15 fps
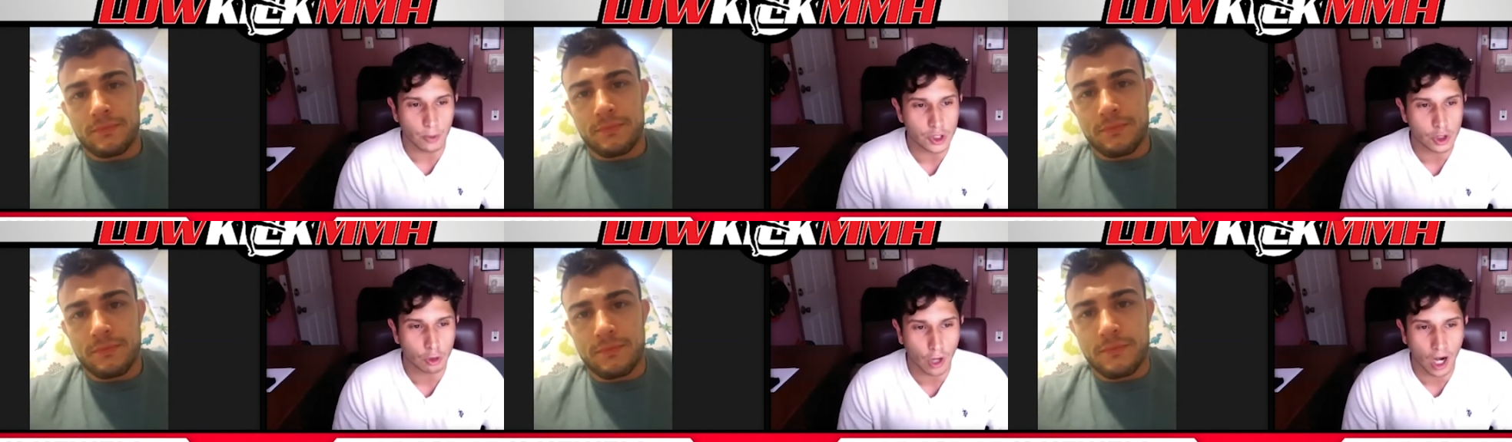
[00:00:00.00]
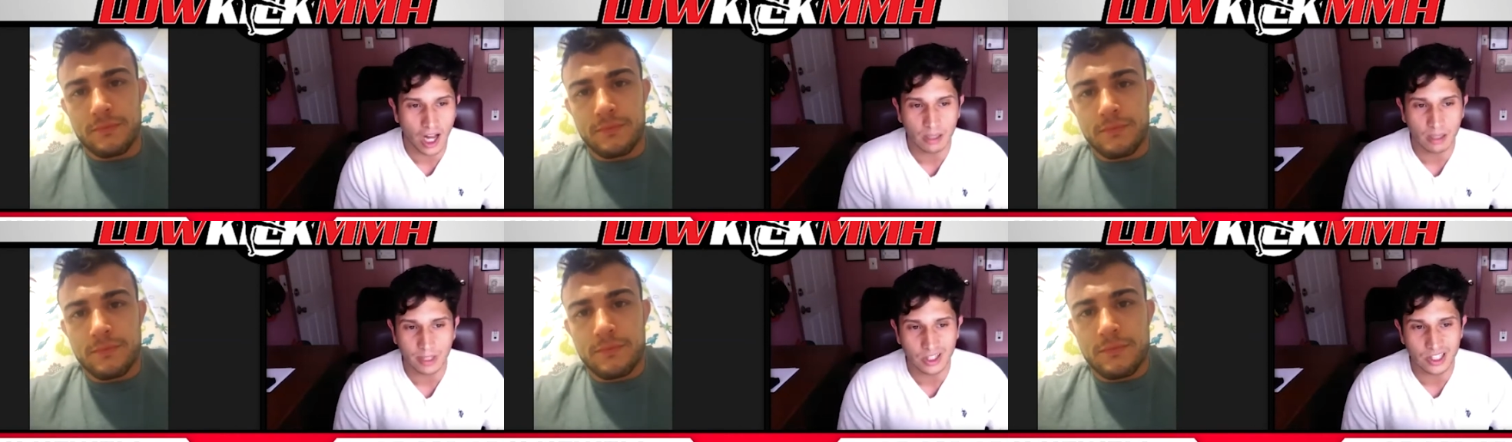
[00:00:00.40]
Speaker 1: I was
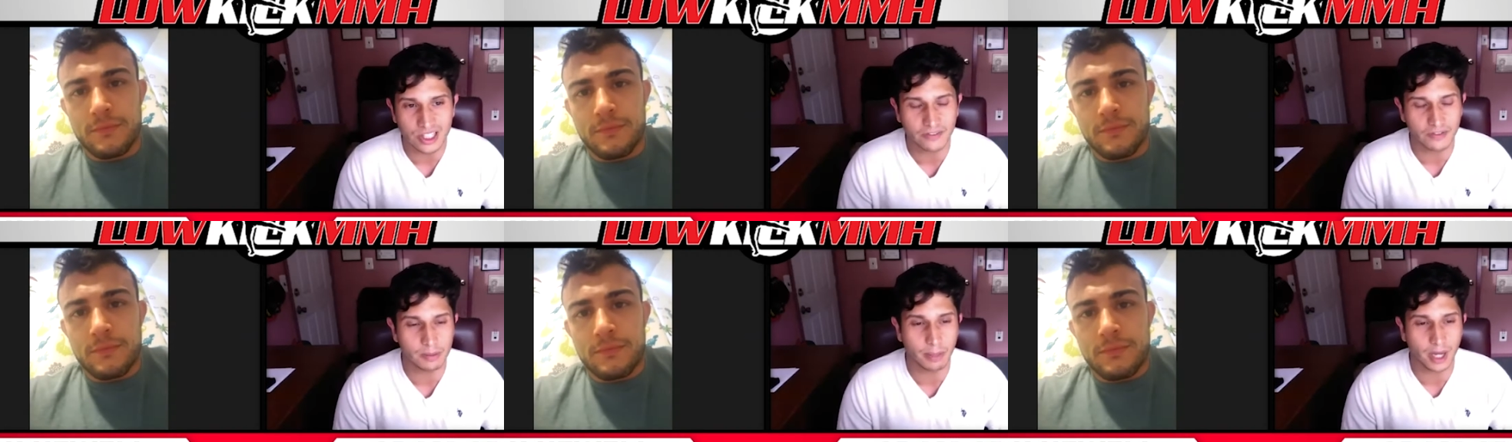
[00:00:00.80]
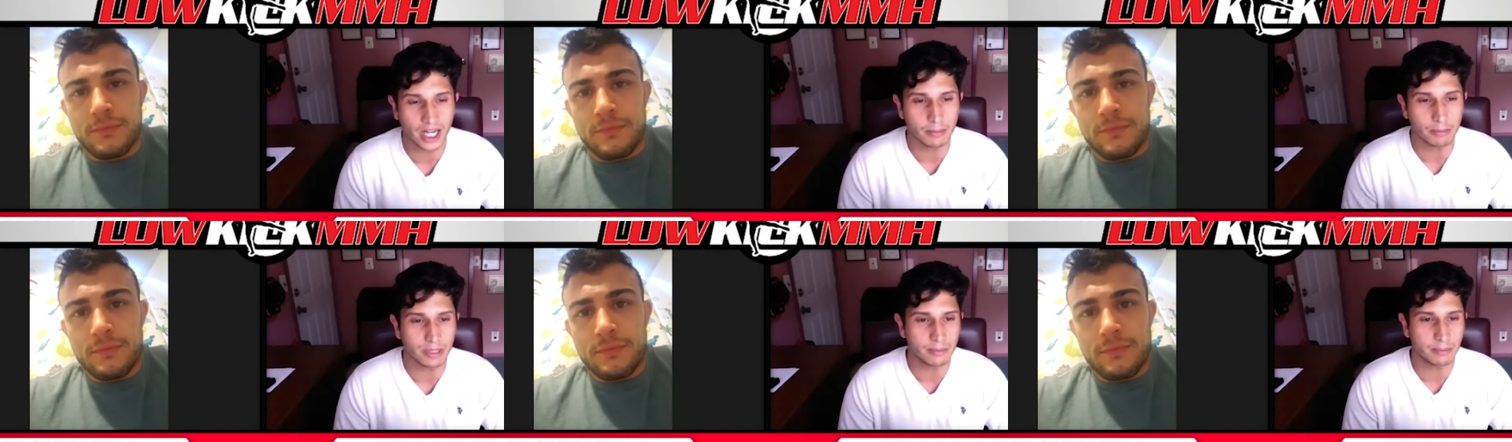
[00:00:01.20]
crying because
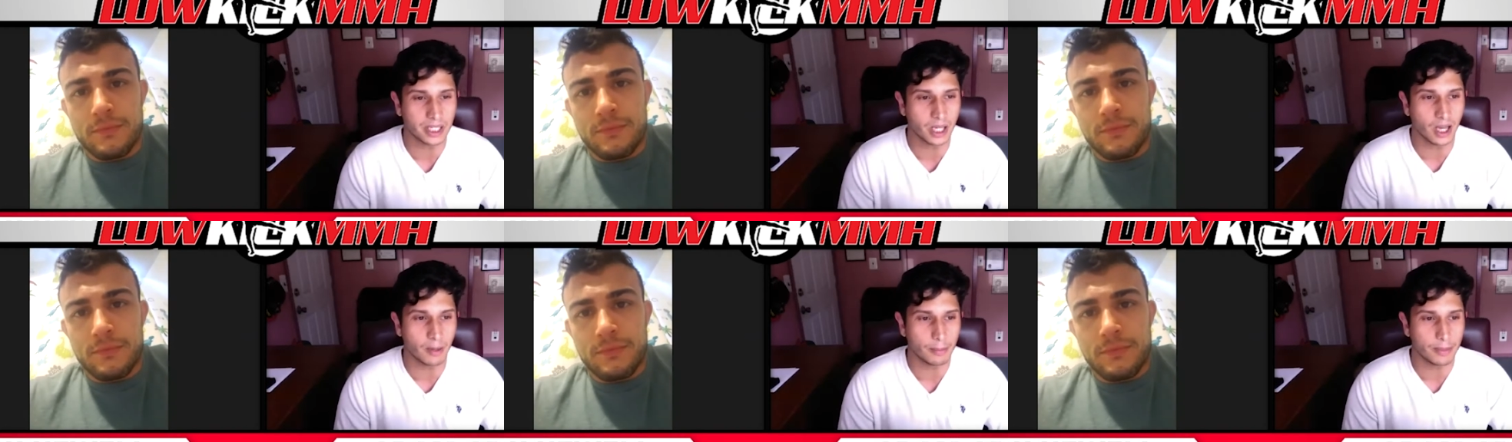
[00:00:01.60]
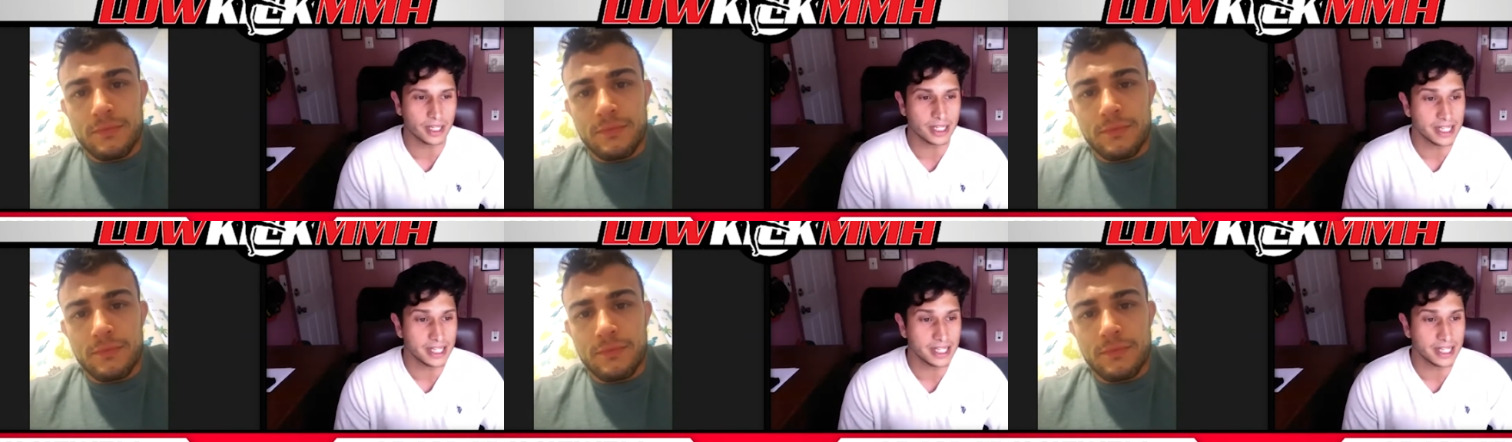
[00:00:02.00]
everybody beat me up.